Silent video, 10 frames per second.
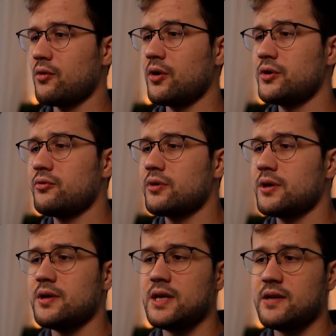or you
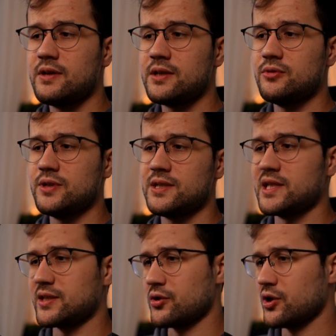could even use
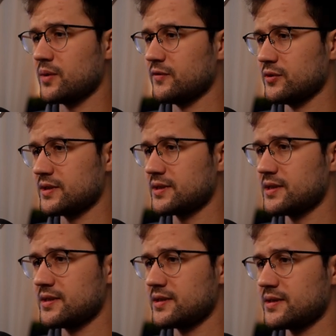sigterm, for
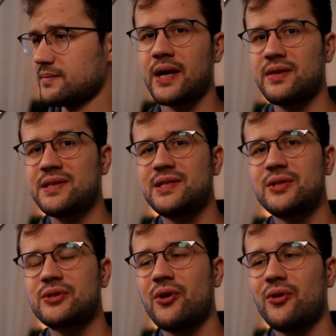instance. And this
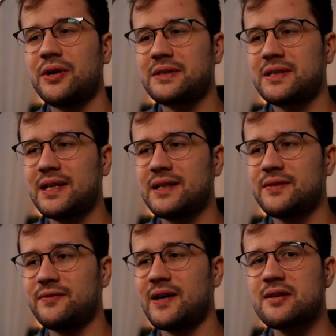syscall.kill
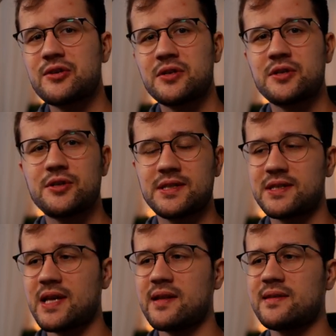function just
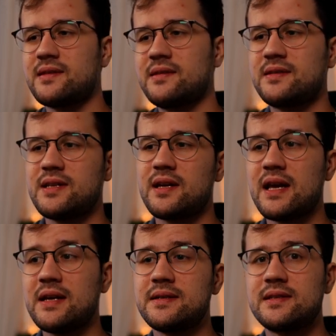sends the
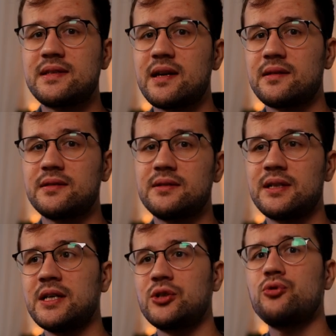sigint signal
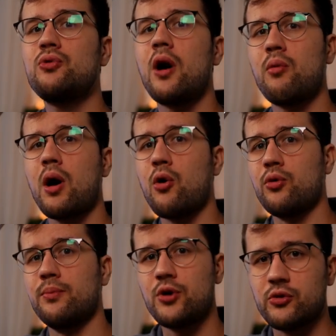to our
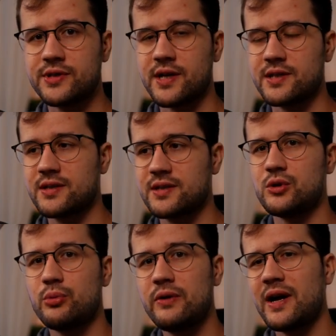own process,
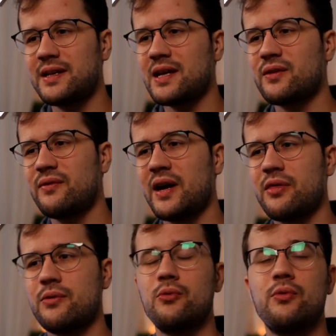which we've identified
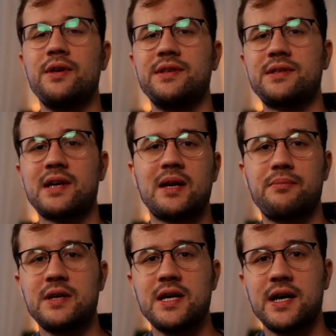through this getpid